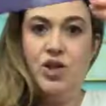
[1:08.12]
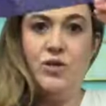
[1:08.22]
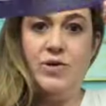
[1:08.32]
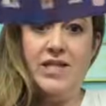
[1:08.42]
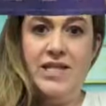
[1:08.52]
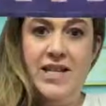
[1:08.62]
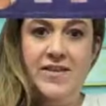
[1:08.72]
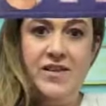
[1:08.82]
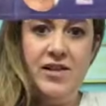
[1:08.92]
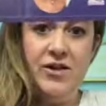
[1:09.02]
shows it,
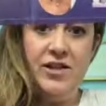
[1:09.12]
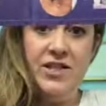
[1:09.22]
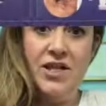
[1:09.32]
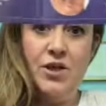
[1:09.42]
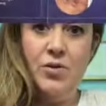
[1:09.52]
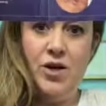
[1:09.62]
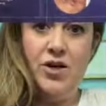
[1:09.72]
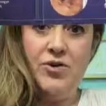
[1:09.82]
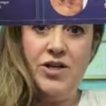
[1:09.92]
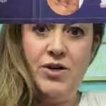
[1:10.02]
and then there is a
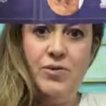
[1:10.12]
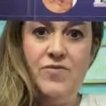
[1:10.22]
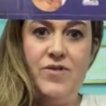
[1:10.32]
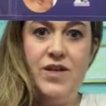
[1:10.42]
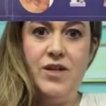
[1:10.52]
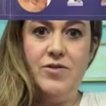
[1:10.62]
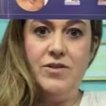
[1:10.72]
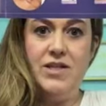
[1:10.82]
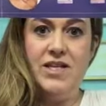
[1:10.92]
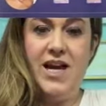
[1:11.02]
QR code here with
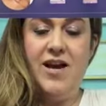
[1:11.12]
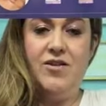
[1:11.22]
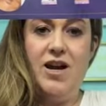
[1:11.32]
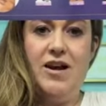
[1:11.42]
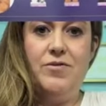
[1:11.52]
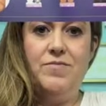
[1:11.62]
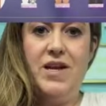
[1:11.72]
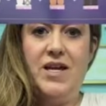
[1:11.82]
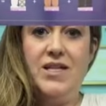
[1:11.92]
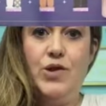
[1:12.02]
videos to how to
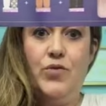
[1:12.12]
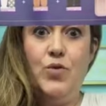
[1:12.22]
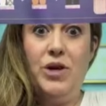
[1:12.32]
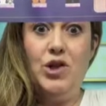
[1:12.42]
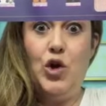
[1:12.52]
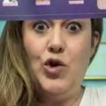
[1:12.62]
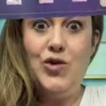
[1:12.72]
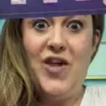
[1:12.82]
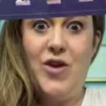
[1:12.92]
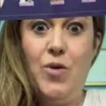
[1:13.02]
make it. So if you want to
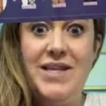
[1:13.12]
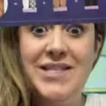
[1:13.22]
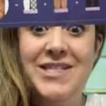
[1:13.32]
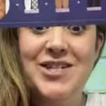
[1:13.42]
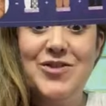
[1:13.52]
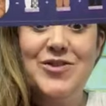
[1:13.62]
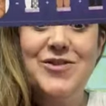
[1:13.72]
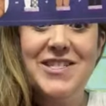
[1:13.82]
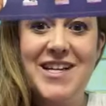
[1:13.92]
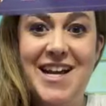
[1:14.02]
learn like ways to do
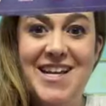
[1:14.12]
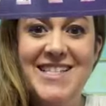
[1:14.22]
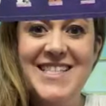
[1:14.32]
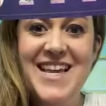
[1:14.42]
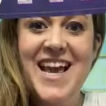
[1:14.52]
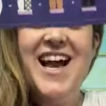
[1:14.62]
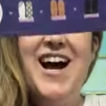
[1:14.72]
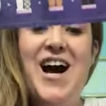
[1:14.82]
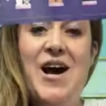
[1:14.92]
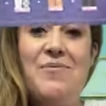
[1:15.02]
new designs,
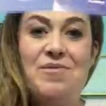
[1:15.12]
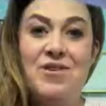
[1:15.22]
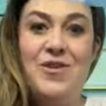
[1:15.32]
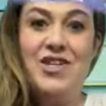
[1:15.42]
you